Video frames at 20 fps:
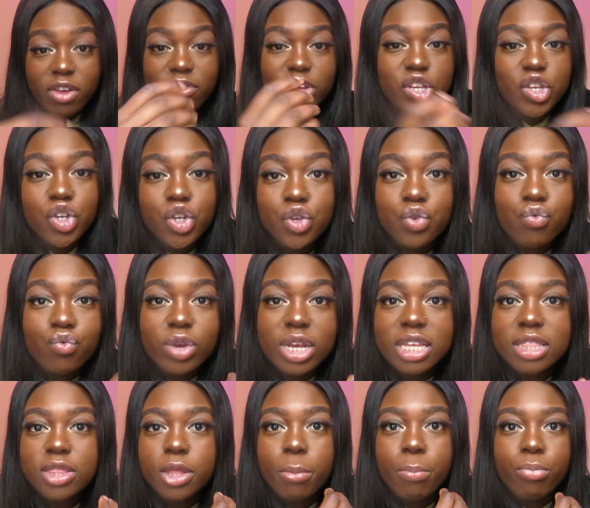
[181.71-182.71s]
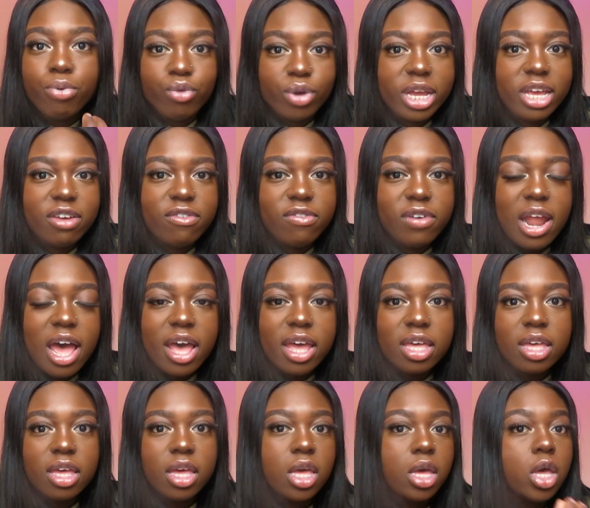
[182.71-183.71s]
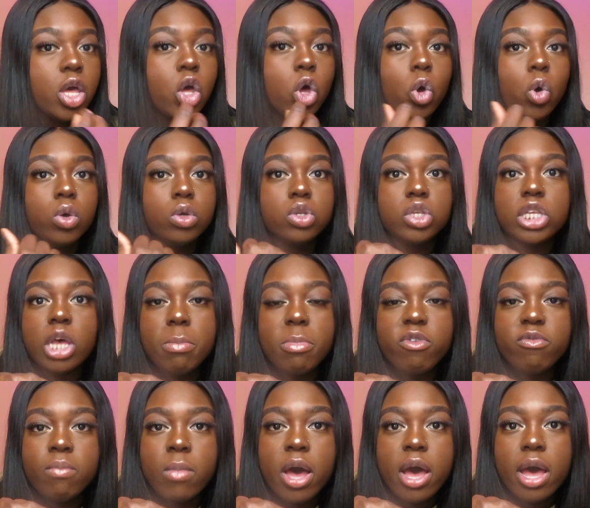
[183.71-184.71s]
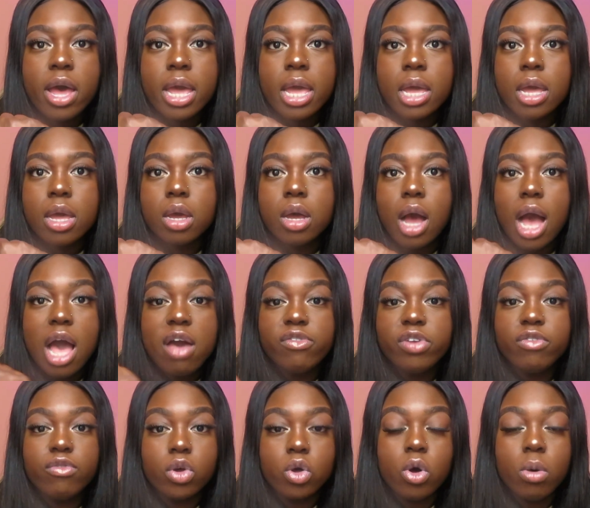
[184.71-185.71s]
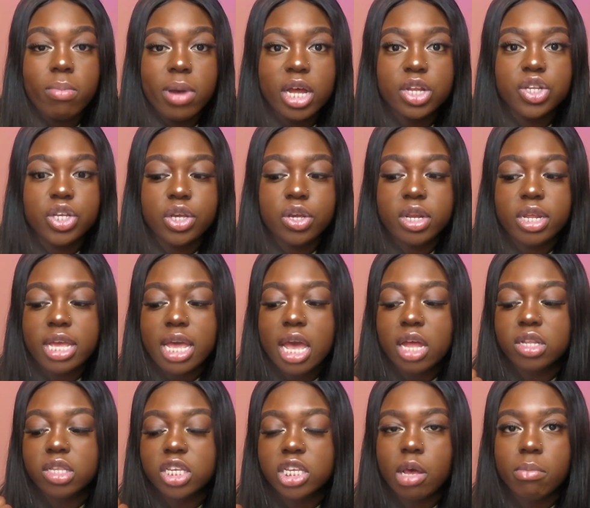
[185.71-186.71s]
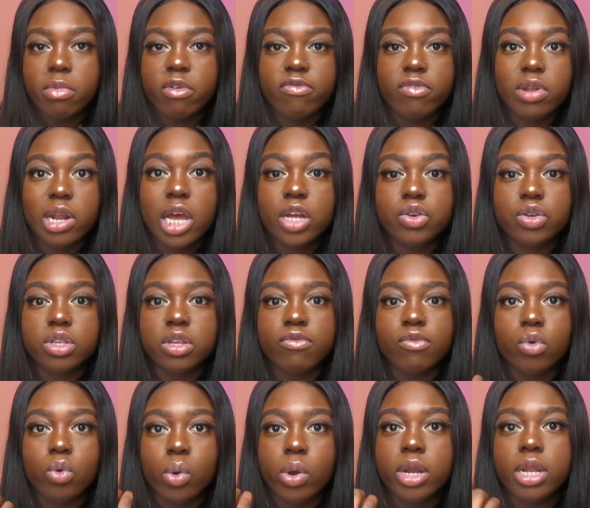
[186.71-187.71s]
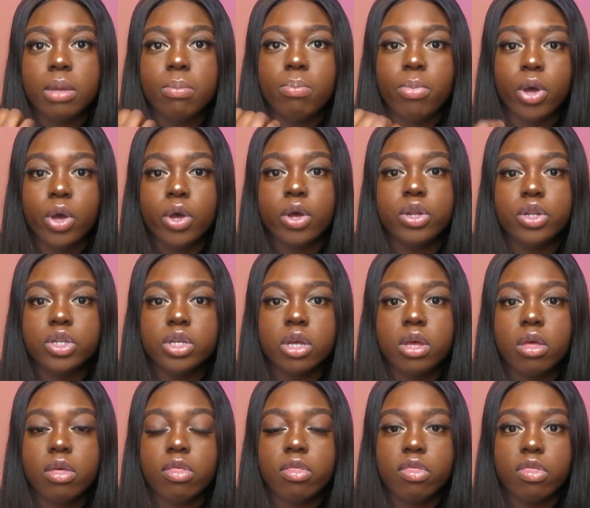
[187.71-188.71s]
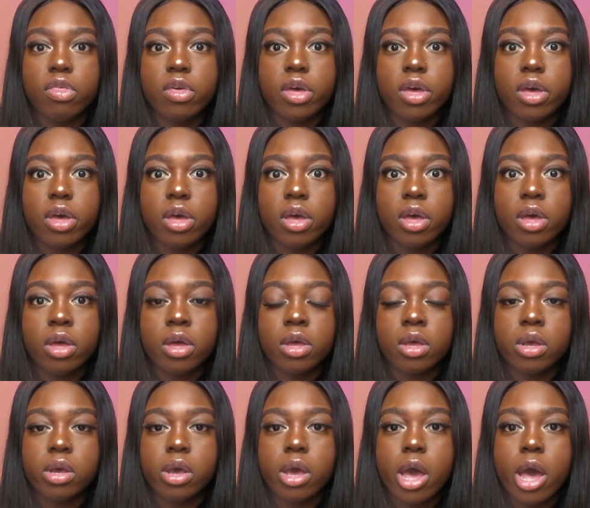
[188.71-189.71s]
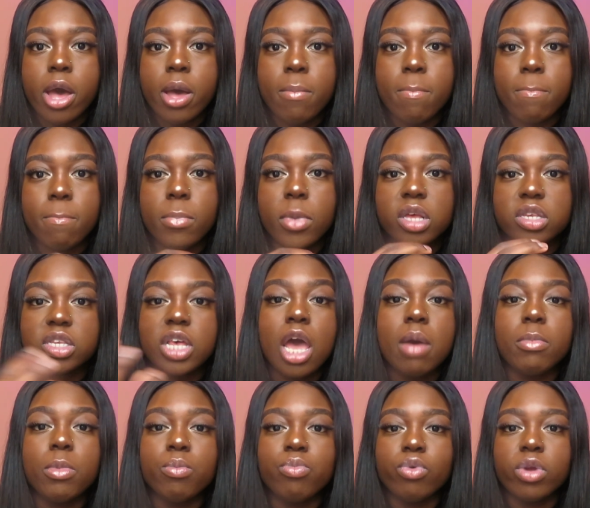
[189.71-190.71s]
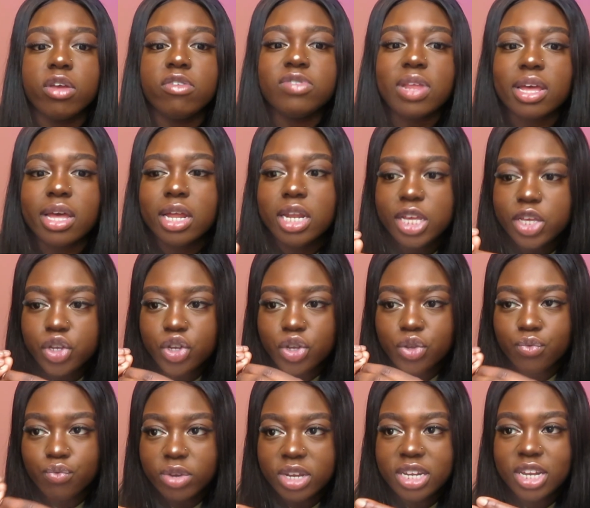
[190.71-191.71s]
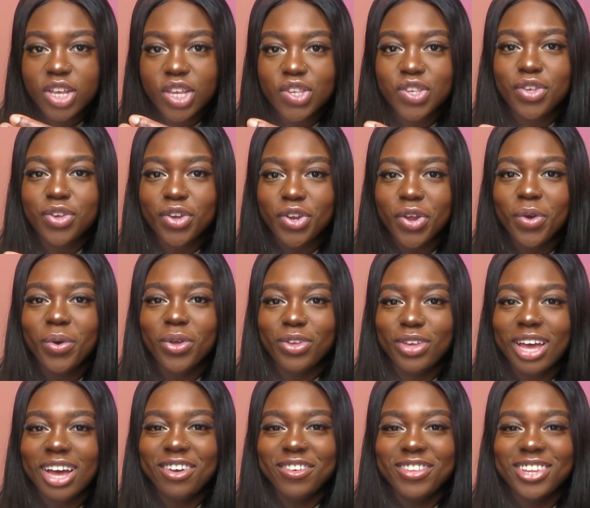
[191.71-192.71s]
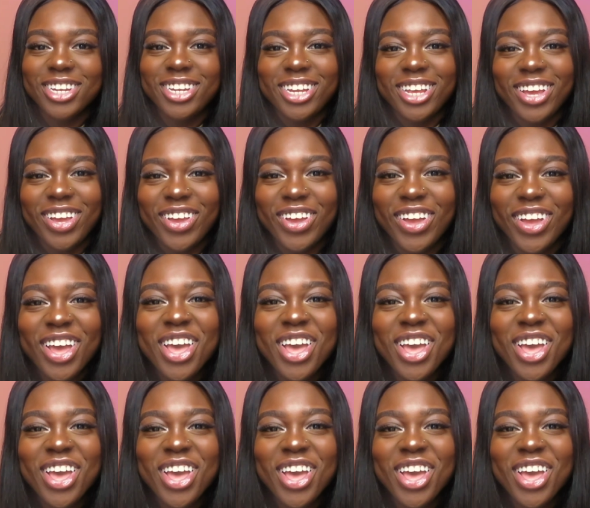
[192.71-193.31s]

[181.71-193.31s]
if it's just read the brief, like, some of my, I haven't even gone back to uni yet, and some of the lecturers have already put the assignment briefs. Like, at least just read it so you know what you have to do.